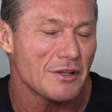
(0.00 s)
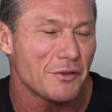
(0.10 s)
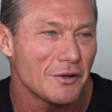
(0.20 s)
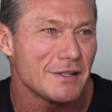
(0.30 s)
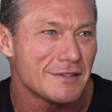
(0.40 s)
I
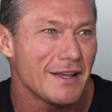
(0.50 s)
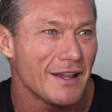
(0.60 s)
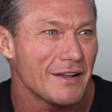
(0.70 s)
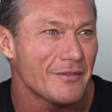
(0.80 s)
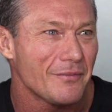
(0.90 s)
thought you'd say
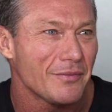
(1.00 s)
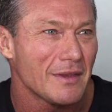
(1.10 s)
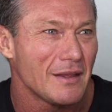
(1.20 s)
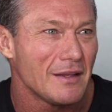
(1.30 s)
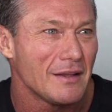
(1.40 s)
that.
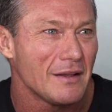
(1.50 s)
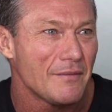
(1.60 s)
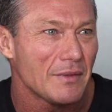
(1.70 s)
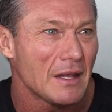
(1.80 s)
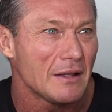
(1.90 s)

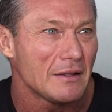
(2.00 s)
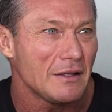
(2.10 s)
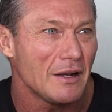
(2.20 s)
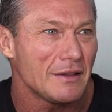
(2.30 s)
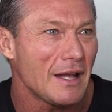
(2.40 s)

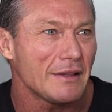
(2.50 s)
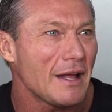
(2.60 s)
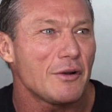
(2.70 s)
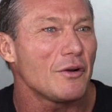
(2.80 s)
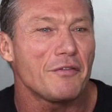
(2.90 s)
You know,
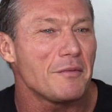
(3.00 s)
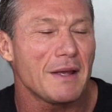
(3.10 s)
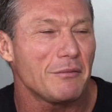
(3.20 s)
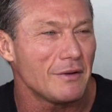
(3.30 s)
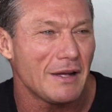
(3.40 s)
they could offer
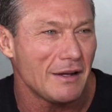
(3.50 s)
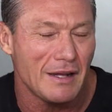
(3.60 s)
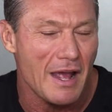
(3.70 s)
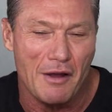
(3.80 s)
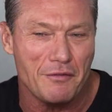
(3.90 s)
me
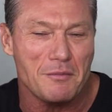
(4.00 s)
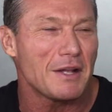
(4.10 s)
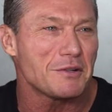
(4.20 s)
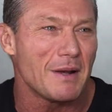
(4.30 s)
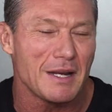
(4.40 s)
however
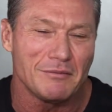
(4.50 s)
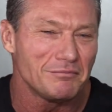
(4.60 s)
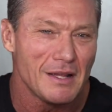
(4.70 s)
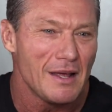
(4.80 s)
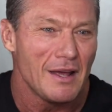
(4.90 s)
much money
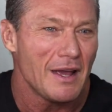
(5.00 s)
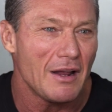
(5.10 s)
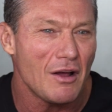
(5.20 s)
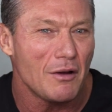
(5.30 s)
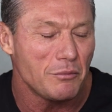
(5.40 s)

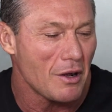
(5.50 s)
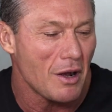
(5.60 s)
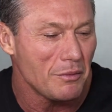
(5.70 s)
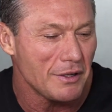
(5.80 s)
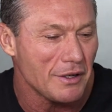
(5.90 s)
and
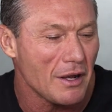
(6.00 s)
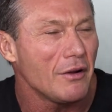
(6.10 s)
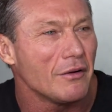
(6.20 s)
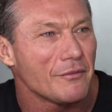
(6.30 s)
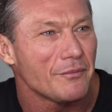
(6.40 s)
I wouldn't
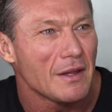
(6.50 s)
go,